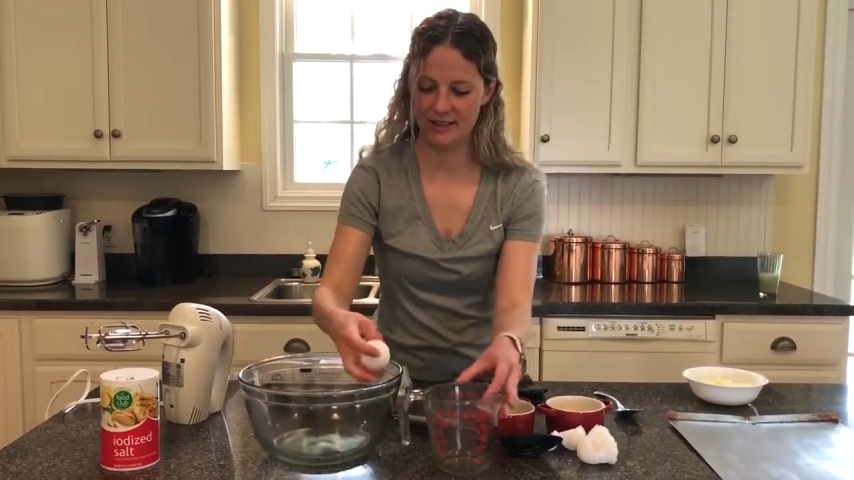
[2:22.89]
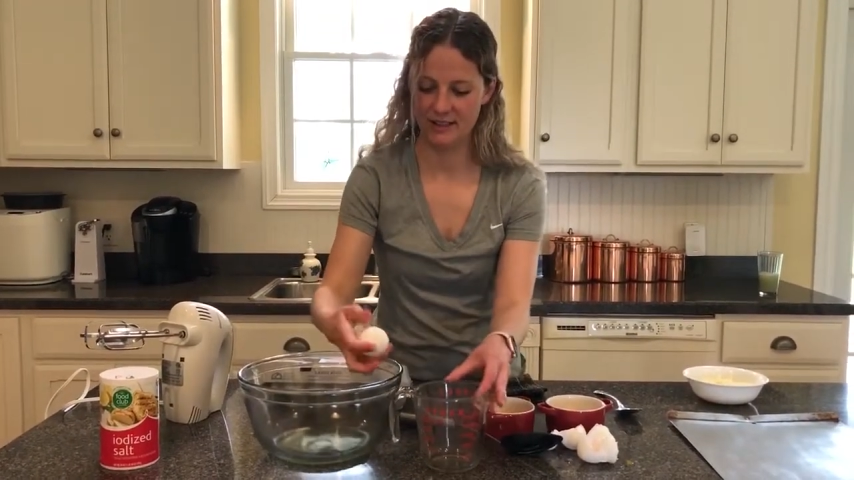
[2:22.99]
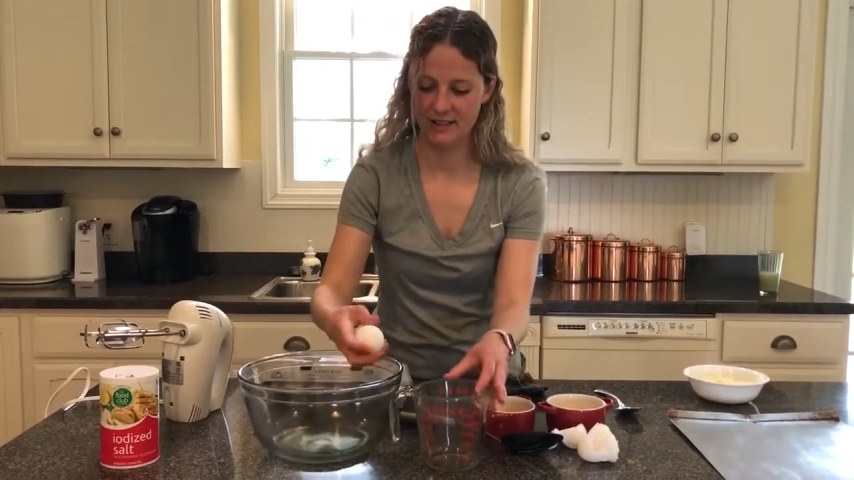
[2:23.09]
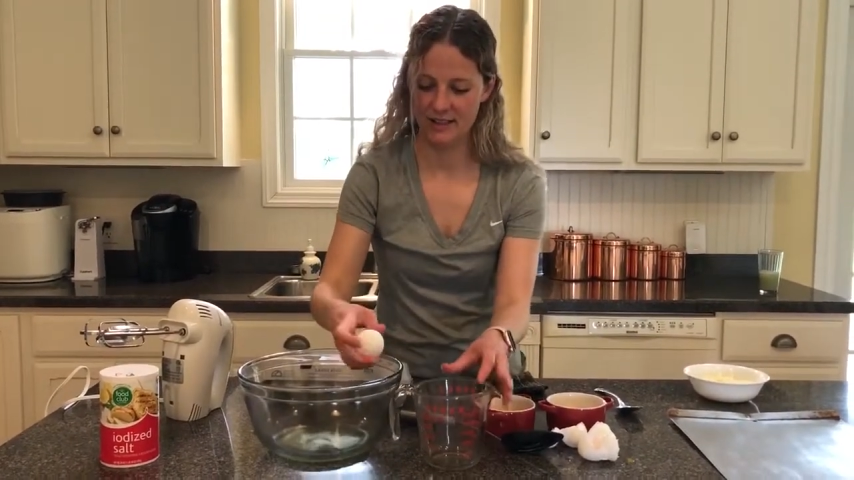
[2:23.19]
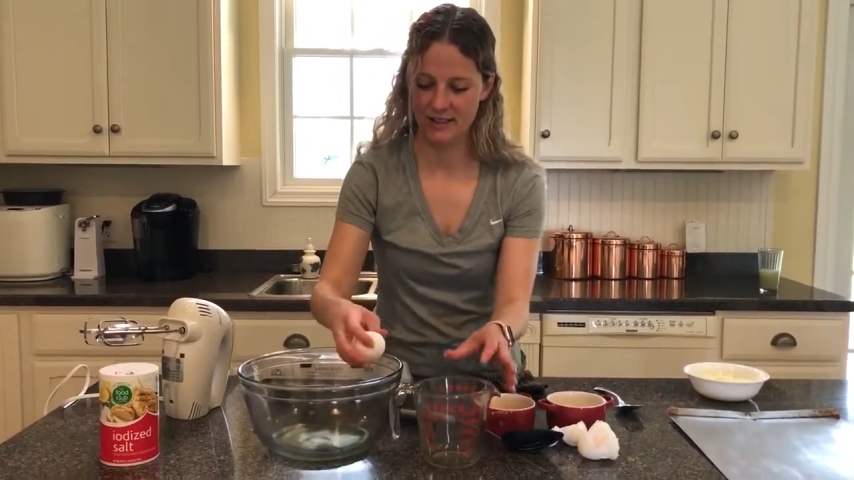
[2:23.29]

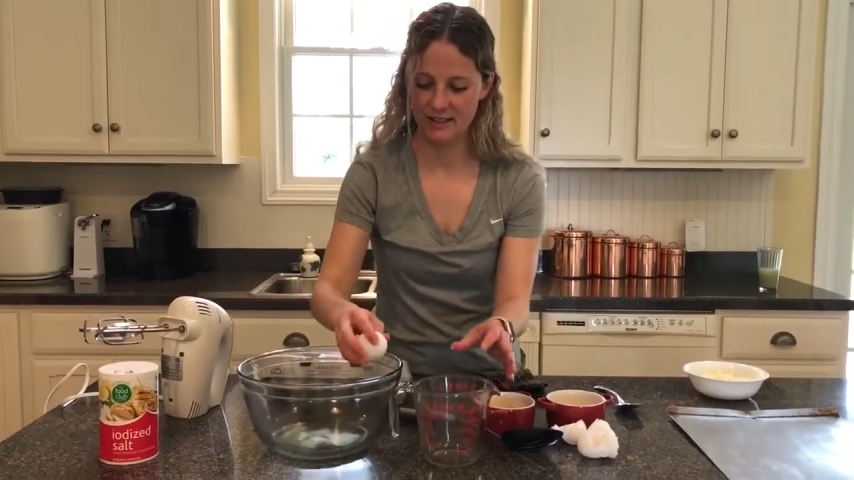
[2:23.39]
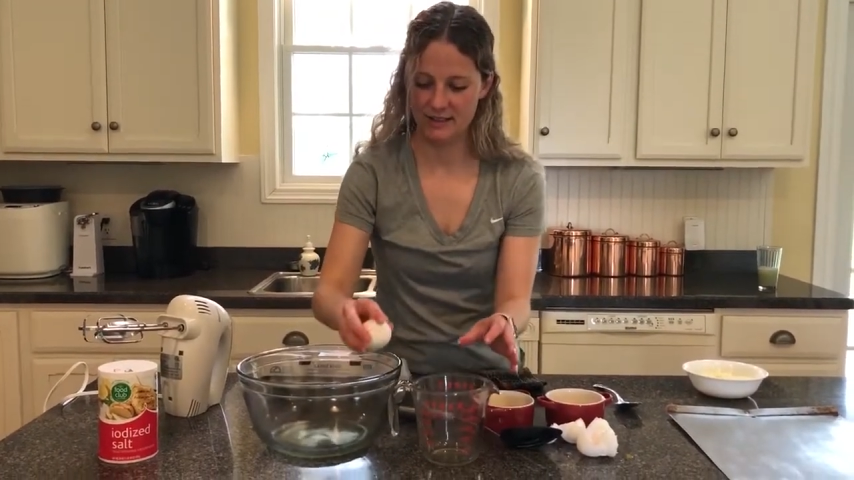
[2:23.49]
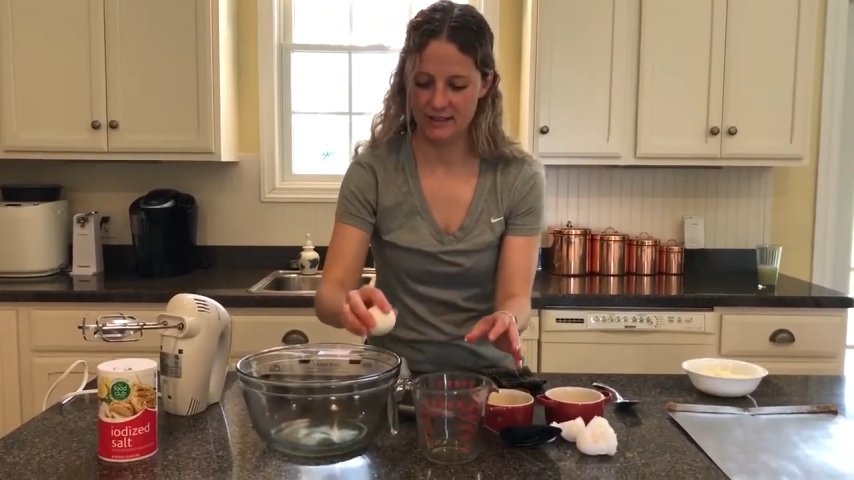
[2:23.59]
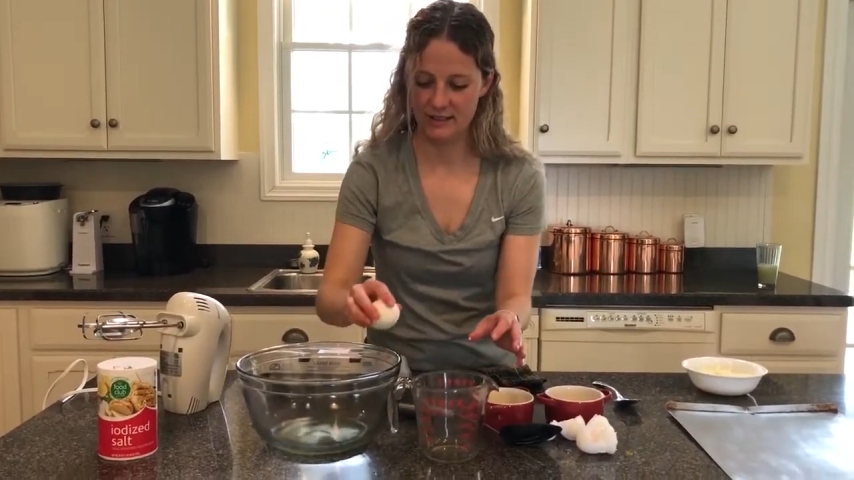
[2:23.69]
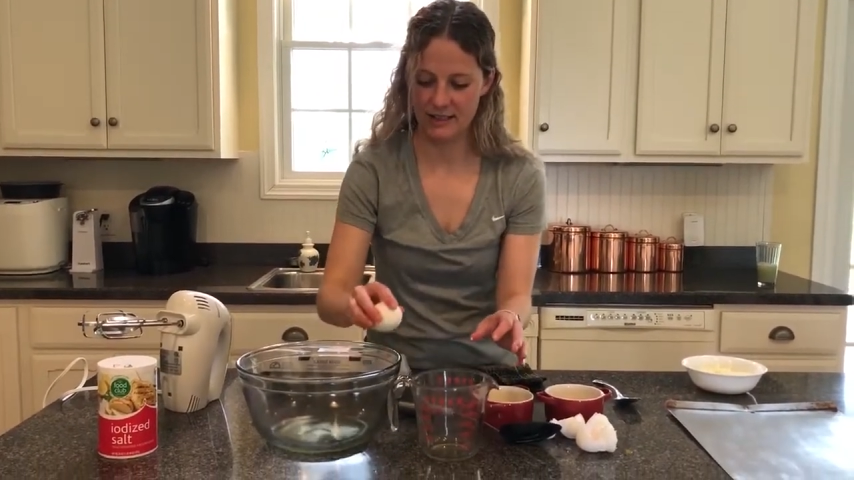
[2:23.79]

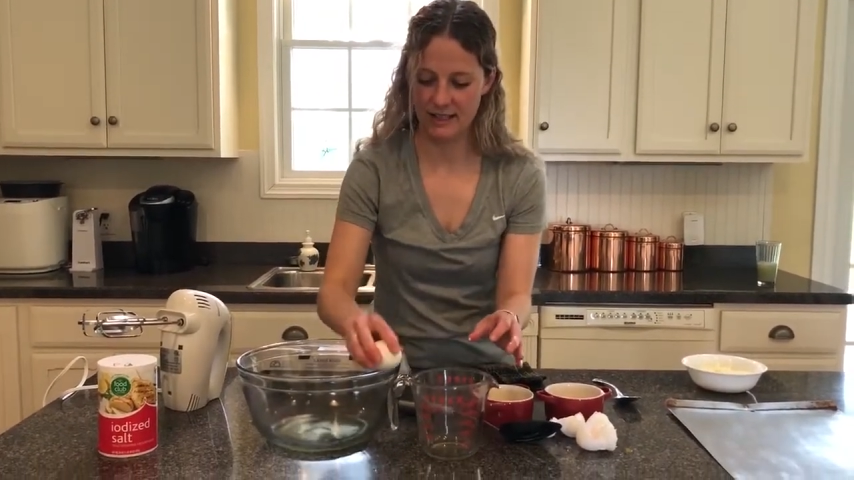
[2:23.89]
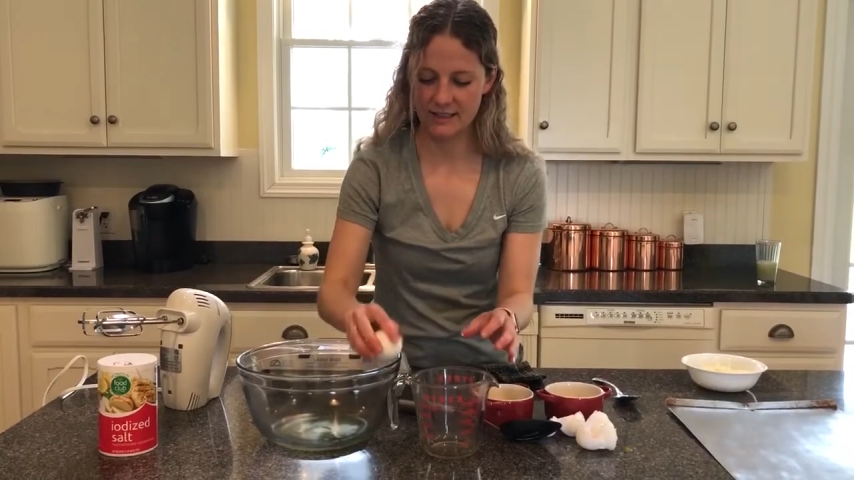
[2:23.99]
So you need a